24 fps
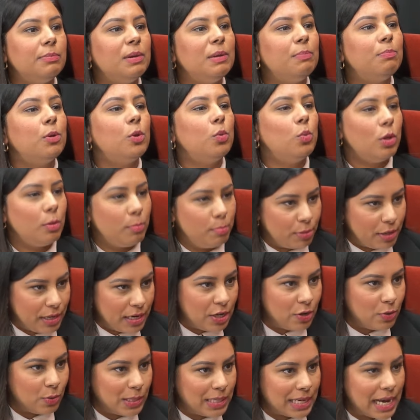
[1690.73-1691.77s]
People will bring
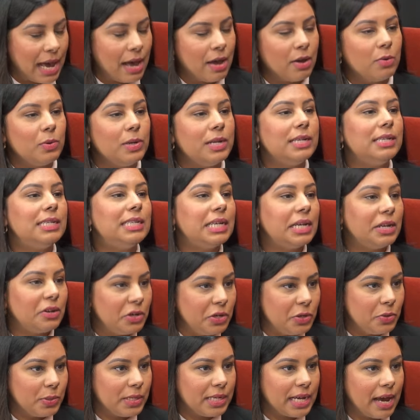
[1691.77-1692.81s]
you down and tear
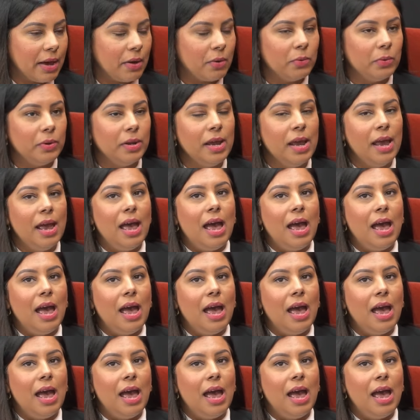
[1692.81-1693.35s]
you down.